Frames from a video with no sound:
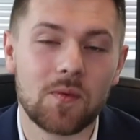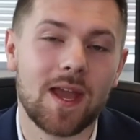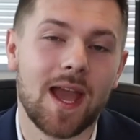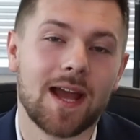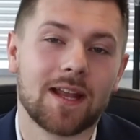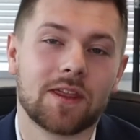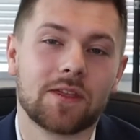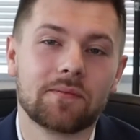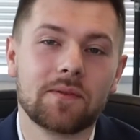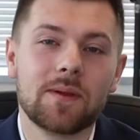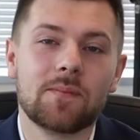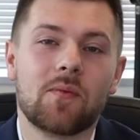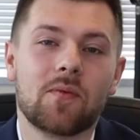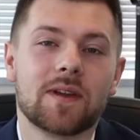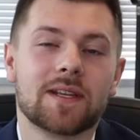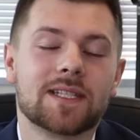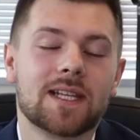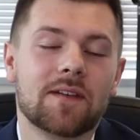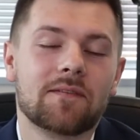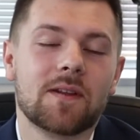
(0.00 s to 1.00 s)
we had
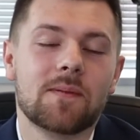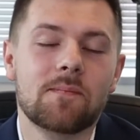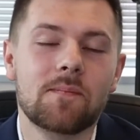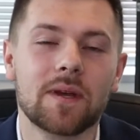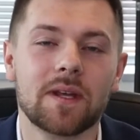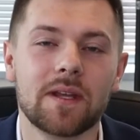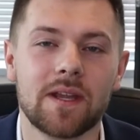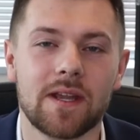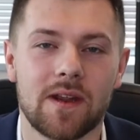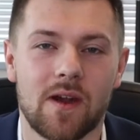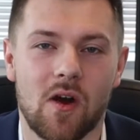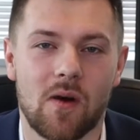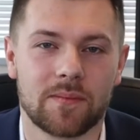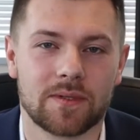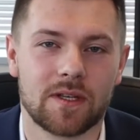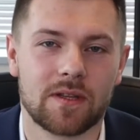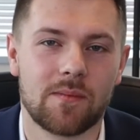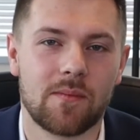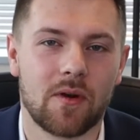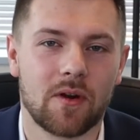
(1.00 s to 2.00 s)
3.7 million homes
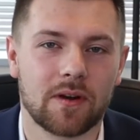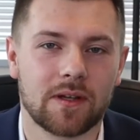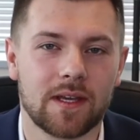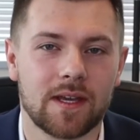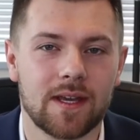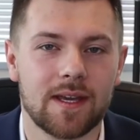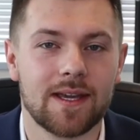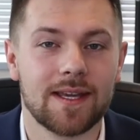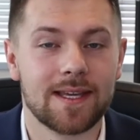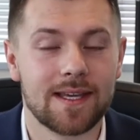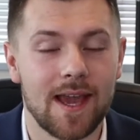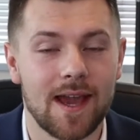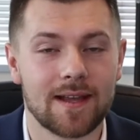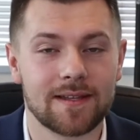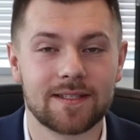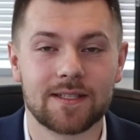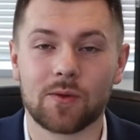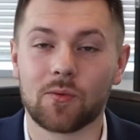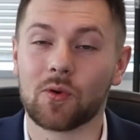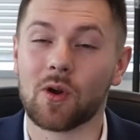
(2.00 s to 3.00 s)
on the market.
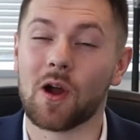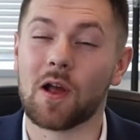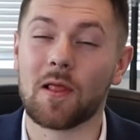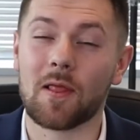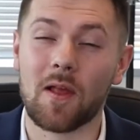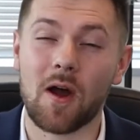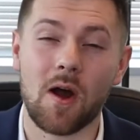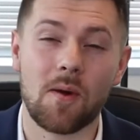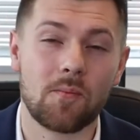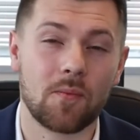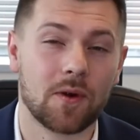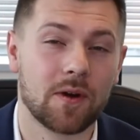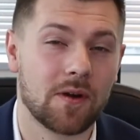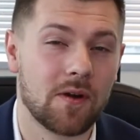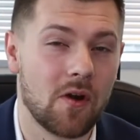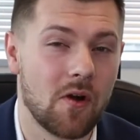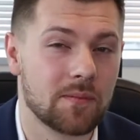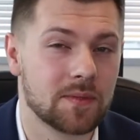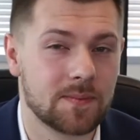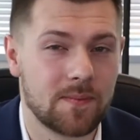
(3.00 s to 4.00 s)
Yes, there were a lot more
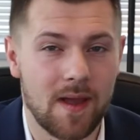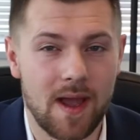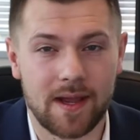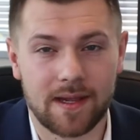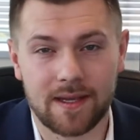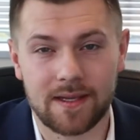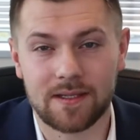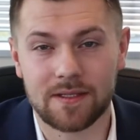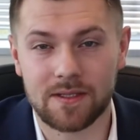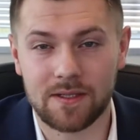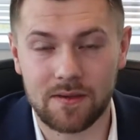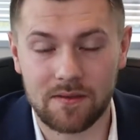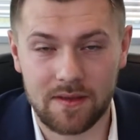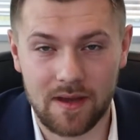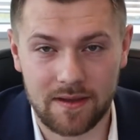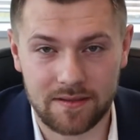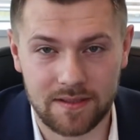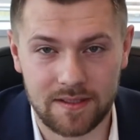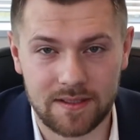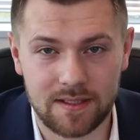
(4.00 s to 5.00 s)
homes back in
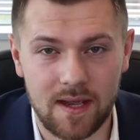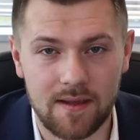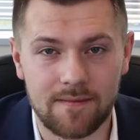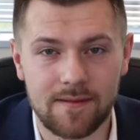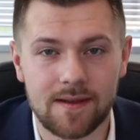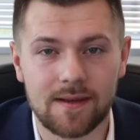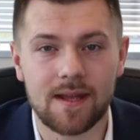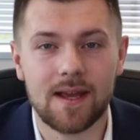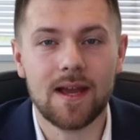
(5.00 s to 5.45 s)
2007.